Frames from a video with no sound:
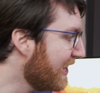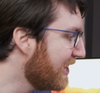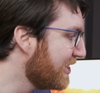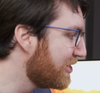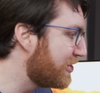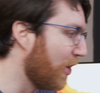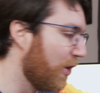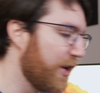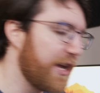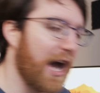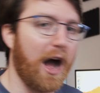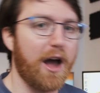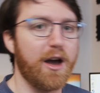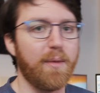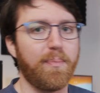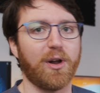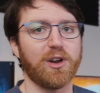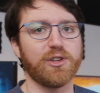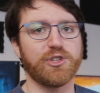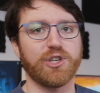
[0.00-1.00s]
So yeah, I
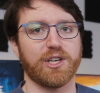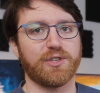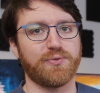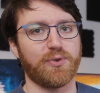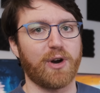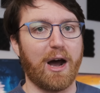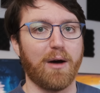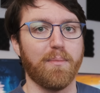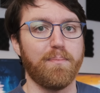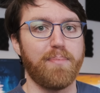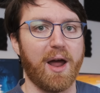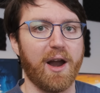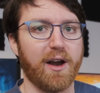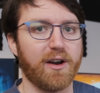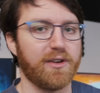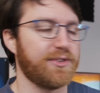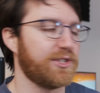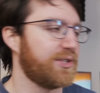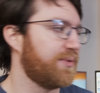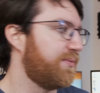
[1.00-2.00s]
apologize for how
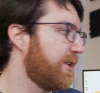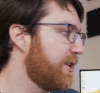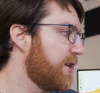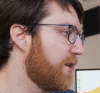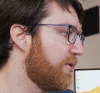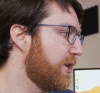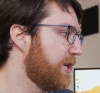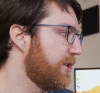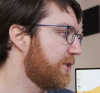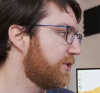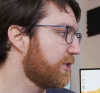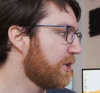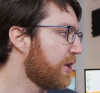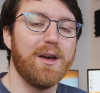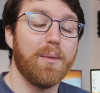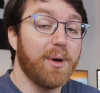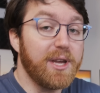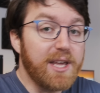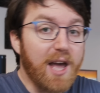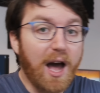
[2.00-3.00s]
bare this video is.
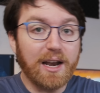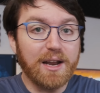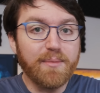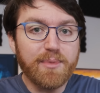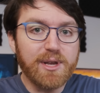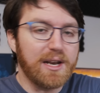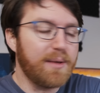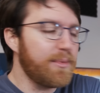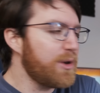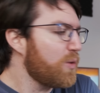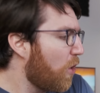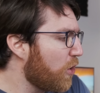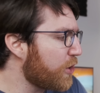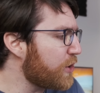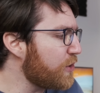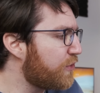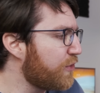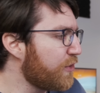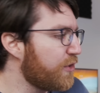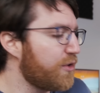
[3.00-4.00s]
But yeah, let me walk
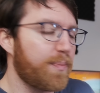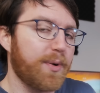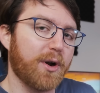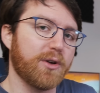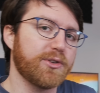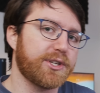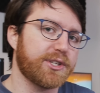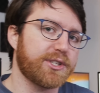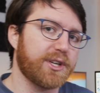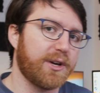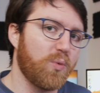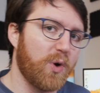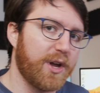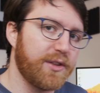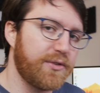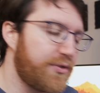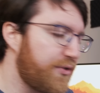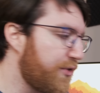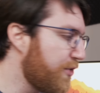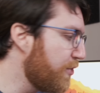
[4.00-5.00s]
you through the process I
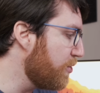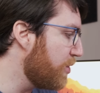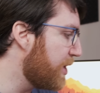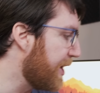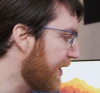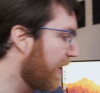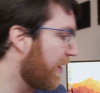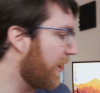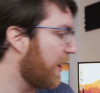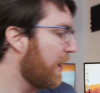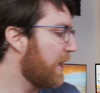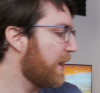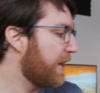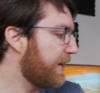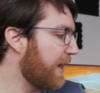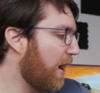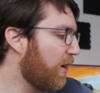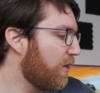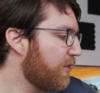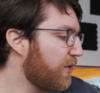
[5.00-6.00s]
went through here.
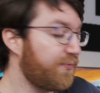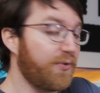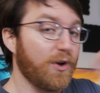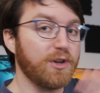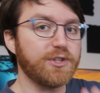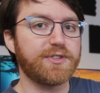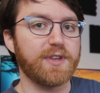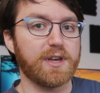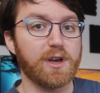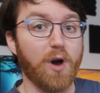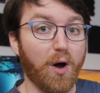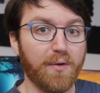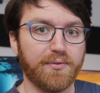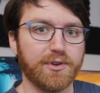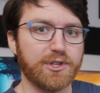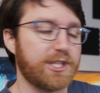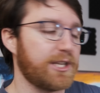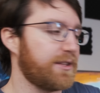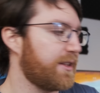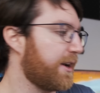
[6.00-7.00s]
Now, the first thing,
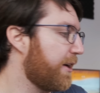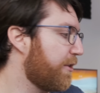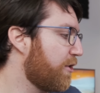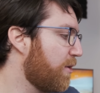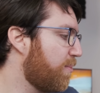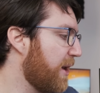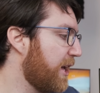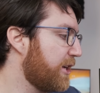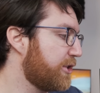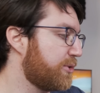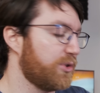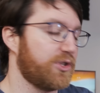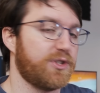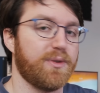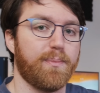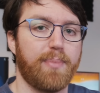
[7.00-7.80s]
obviously, that I replaced was the